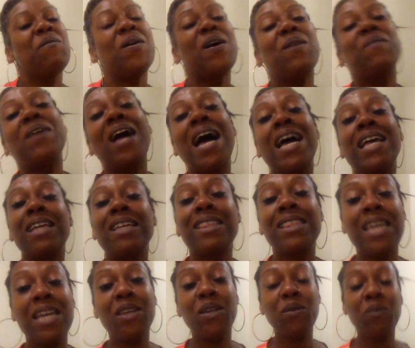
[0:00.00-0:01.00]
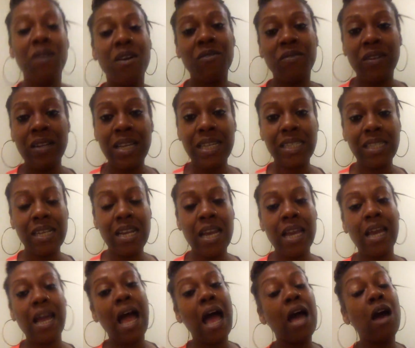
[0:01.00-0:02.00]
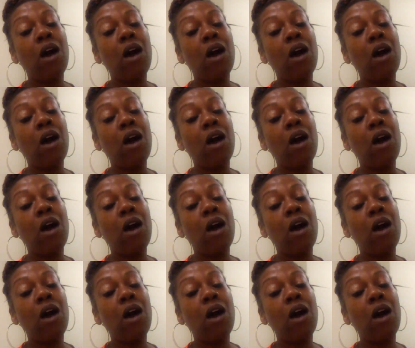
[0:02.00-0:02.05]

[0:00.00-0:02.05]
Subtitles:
Well, I thank you all for listening.